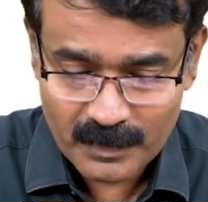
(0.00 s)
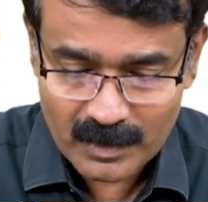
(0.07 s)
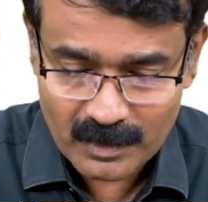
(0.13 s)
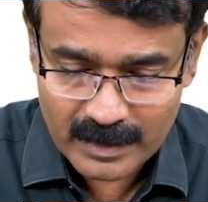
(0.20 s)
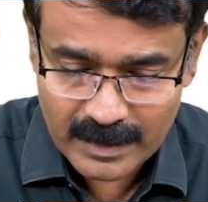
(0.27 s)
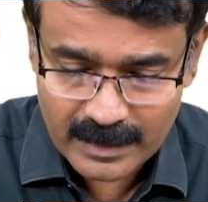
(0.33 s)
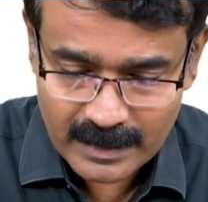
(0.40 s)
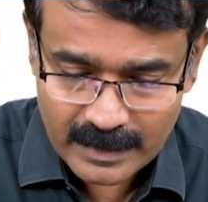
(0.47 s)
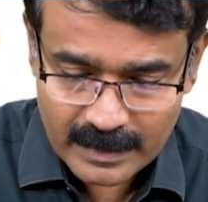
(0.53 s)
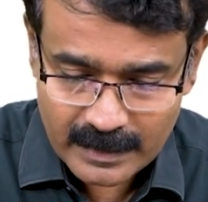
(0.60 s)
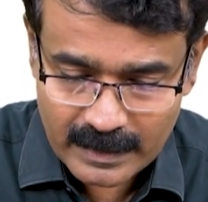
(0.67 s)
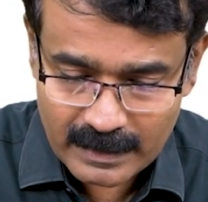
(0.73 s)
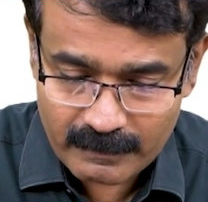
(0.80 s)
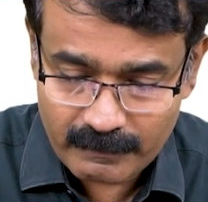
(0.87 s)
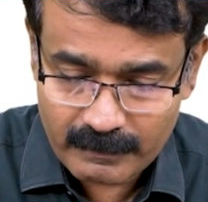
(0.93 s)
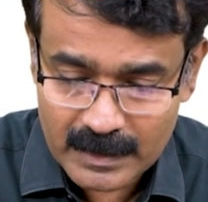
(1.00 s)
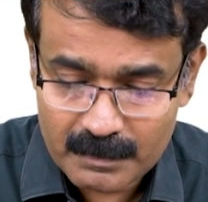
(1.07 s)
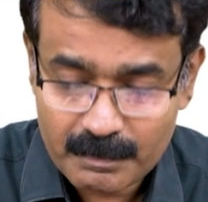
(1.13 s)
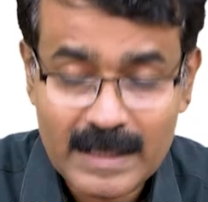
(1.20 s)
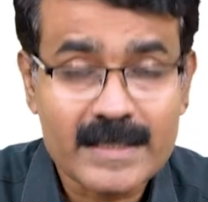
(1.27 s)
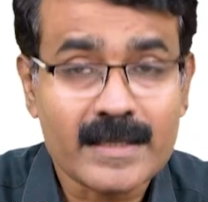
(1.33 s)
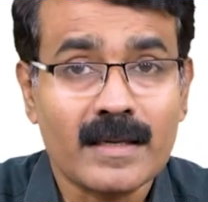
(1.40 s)
Okay, it, it
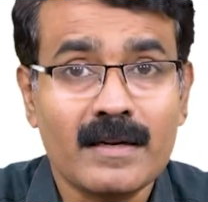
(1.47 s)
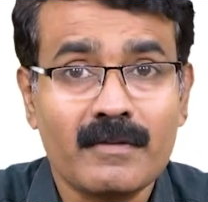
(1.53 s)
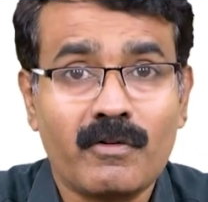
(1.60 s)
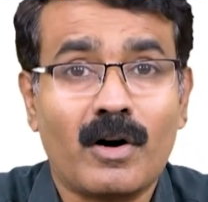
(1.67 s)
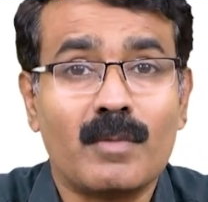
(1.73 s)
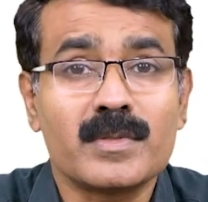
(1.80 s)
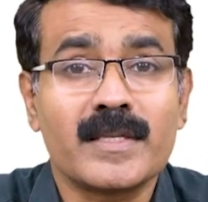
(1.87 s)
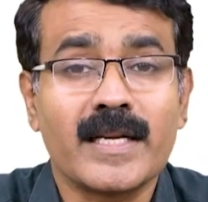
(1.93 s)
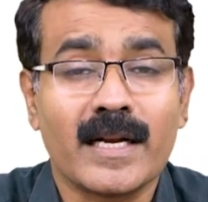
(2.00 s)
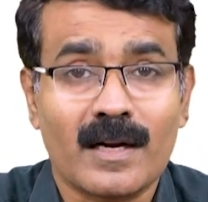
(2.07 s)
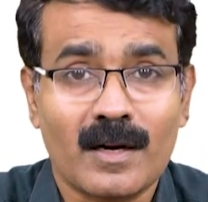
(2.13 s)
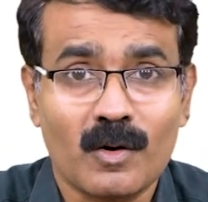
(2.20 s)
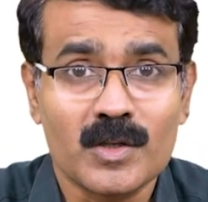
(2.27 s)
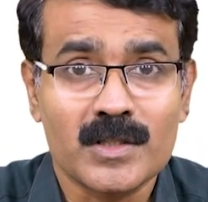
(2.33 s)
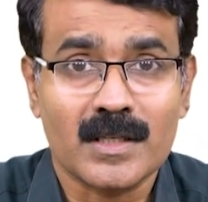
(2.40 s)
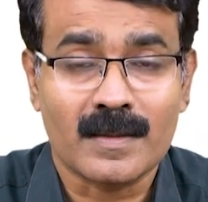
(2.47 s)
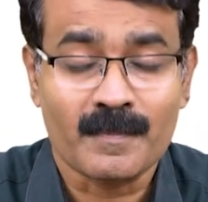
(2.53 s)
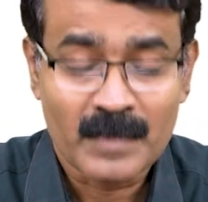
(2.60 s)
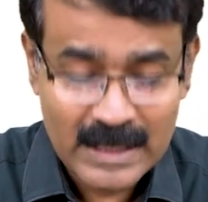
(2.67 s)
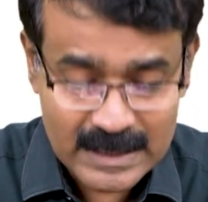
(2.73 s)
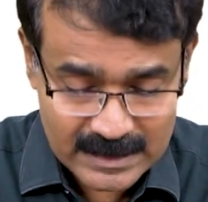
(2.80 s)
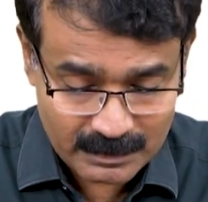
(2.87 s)
basically forms an enclosure.
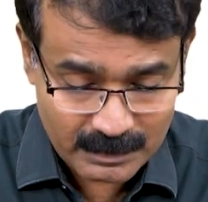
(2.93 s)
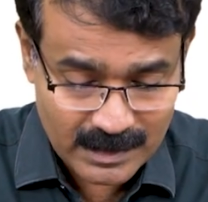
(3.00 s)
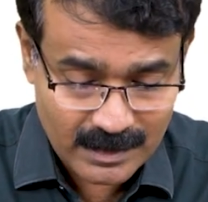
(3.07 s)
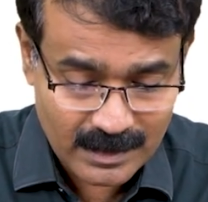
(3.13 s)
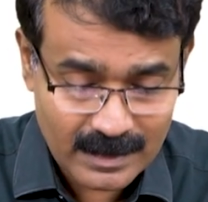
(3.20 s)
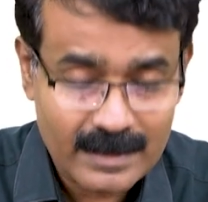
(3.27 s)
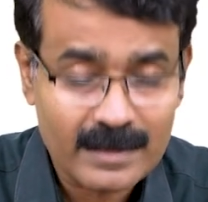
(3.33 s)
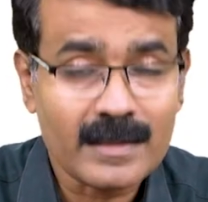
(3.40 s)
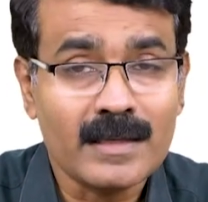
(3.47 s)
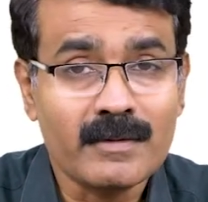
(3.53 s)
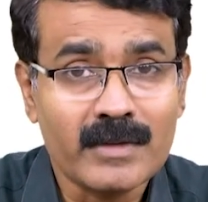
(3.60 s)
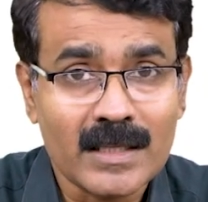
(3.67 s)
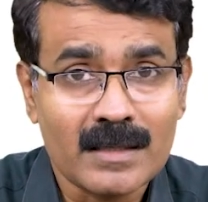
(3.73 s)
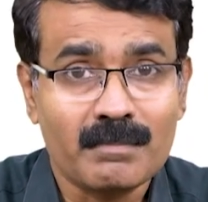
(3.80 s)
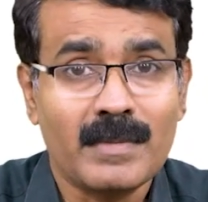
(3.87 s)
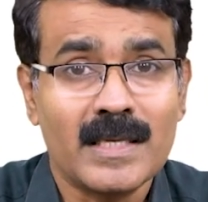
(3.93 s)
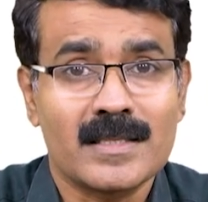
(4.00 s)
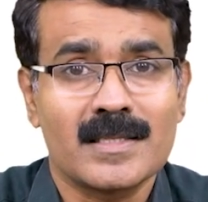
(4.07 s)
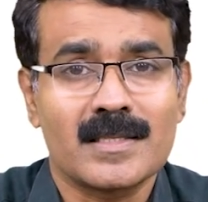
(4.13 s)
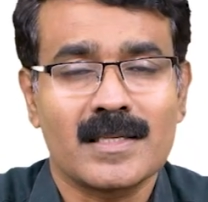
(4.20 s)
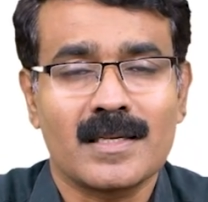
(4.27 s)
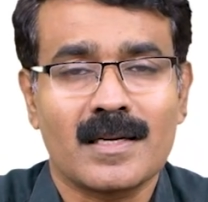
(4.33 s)
Similarly, even in
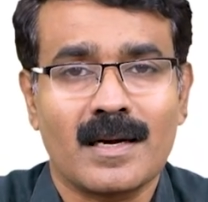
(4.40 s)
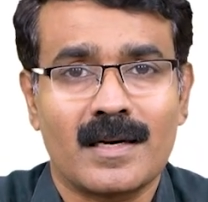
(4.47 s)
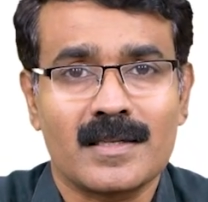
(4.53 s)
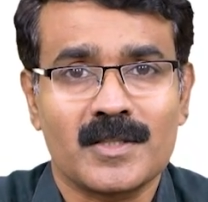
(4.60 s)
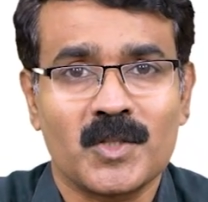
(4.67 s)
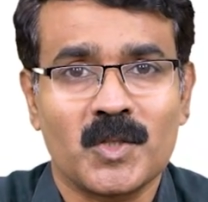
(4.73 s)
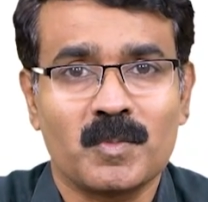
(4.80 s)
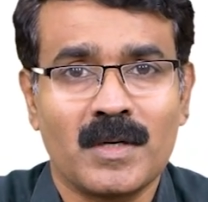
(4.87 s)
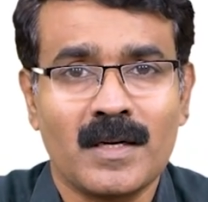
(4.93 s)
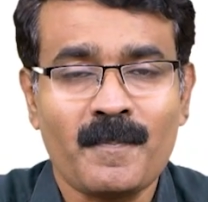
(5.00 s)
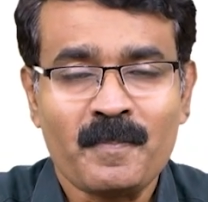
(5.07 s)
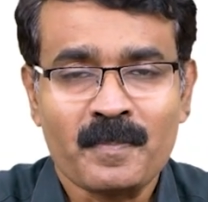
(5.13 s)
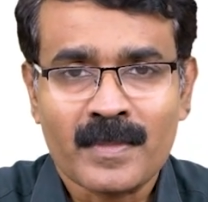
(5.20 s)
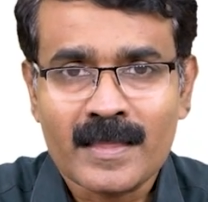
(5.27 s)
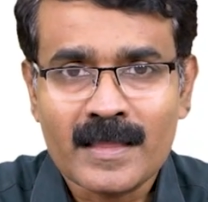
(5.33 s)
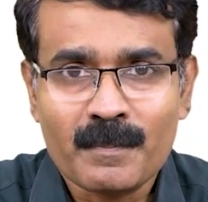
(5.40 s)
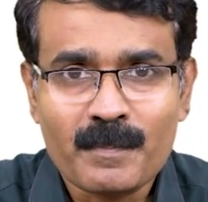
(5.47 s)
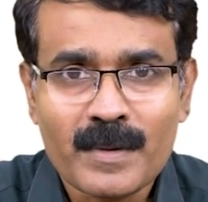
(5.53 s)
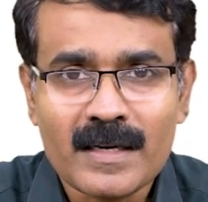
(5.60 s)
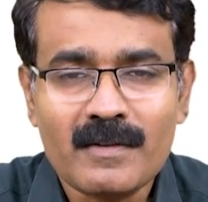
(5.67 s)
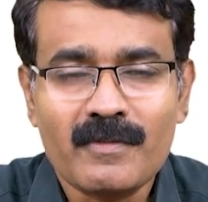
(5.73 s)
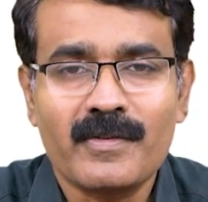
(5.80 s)
basal cell carcinoma, the
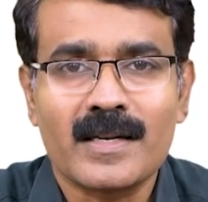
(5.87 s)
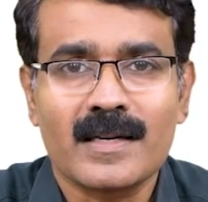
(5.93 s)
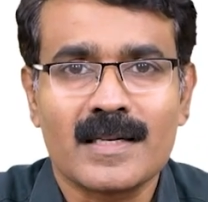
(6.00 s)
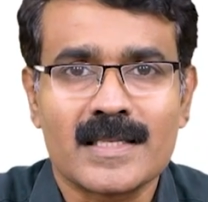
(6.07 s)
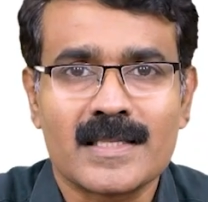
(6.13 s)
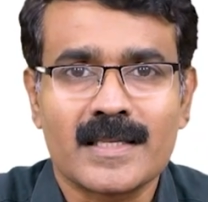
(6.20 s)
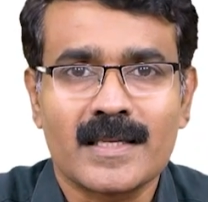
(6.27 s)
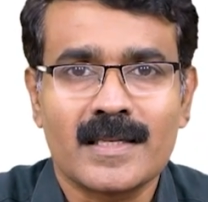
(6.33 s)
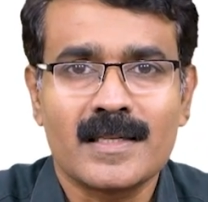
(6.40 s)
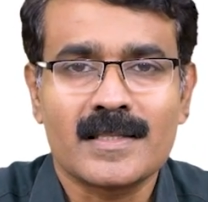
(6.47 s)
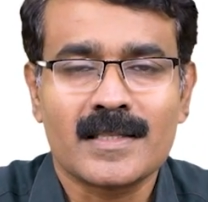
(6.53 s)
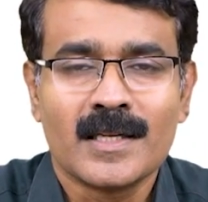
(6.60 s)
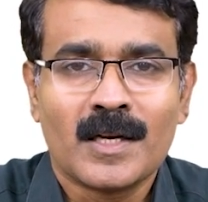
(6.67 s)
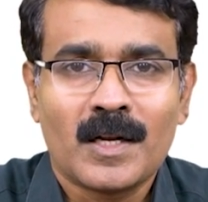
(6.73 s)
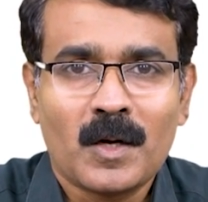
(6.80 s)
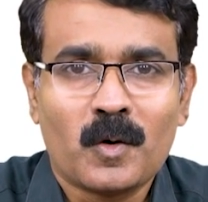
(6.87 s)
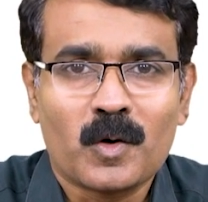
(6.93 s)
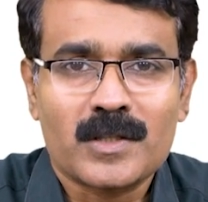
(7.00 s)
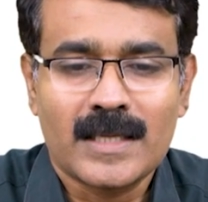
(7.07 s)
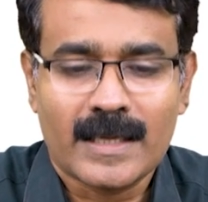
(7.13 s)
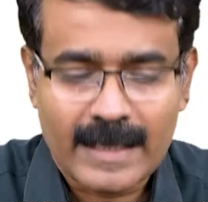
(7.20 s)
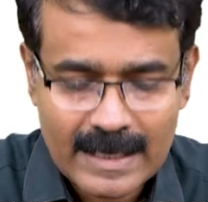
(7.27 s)
peripheral cells
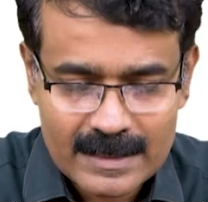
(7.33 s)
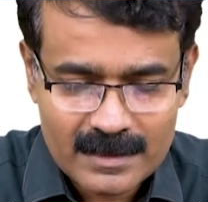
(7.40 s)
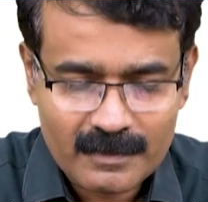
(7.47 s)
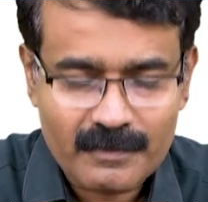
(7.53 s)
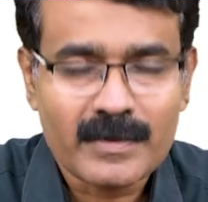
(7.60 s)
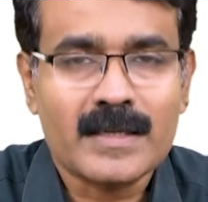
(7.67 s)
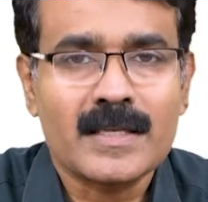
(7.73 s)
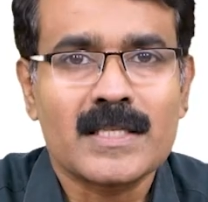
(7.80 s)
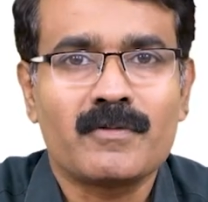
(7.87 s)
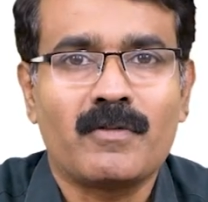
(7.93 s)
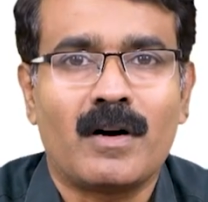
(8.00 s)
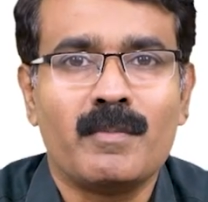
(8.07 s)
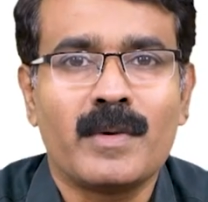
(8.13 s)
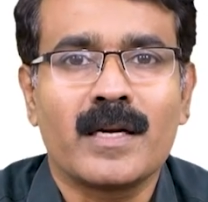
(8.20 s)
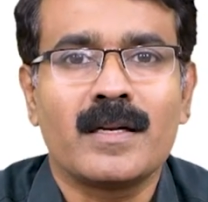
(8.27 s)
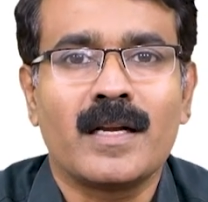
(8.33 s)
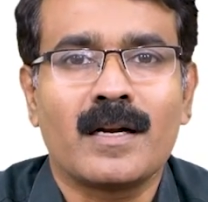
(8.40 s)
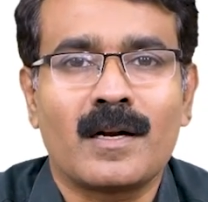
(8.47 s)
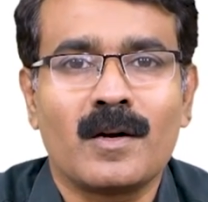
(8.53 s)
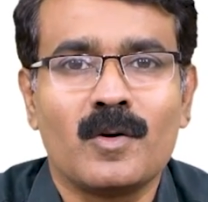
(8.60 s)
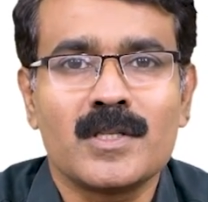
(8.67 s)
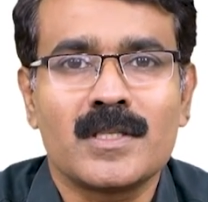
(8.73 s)
looks like as if it is forming an
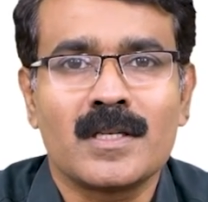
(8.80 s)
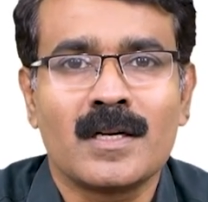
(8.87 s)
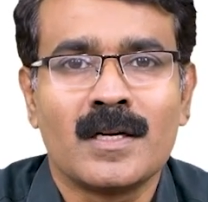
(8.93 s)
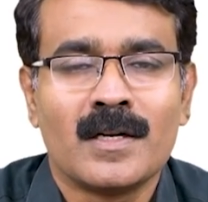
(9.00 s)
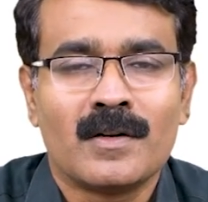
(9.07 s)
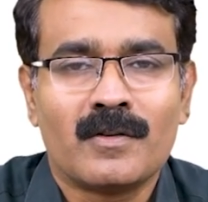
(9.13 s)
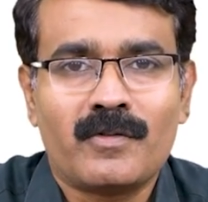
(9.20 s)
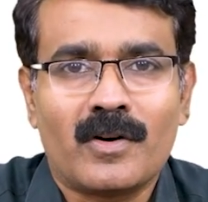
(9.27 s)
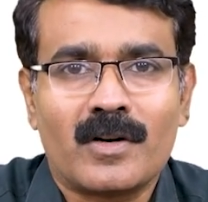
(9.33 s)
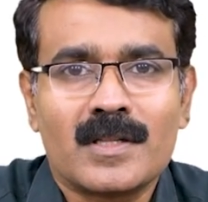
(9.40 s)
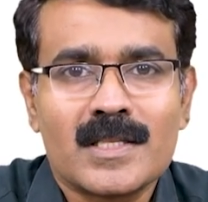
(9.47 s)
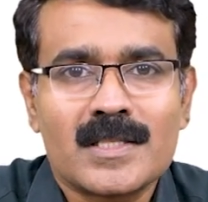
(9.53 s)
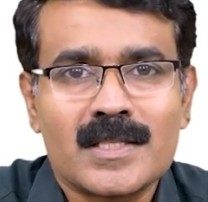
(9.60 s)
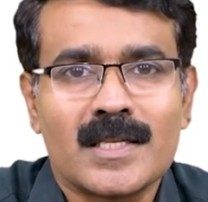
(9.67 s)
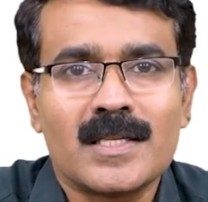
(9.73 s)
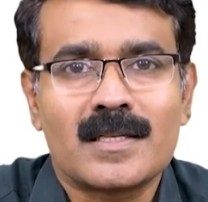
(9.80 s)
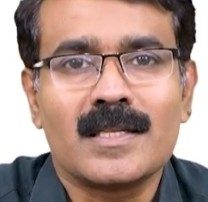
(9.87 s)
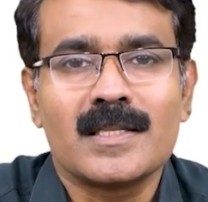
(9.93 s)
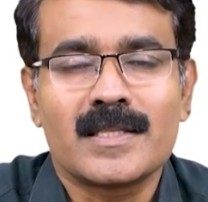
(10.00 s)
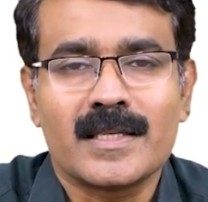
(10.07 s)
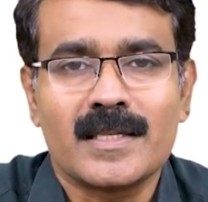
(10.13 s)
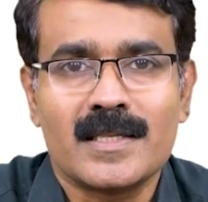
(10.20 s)
enclosure for the
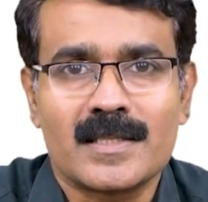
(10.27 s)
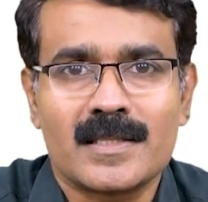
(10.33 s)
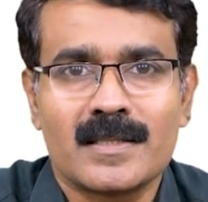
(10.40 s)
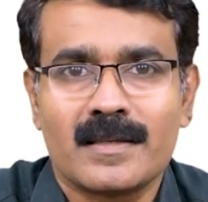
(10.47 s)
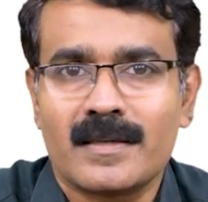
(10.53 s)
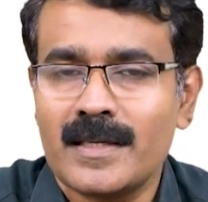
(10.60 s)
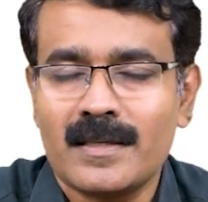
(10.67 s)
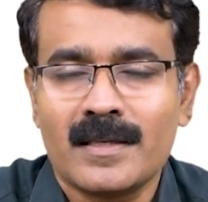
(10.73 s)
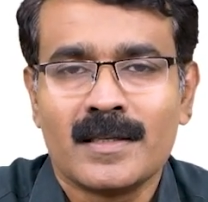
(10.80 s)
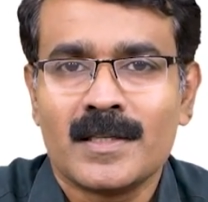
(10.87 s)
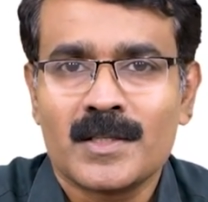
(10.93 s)
central cells, right?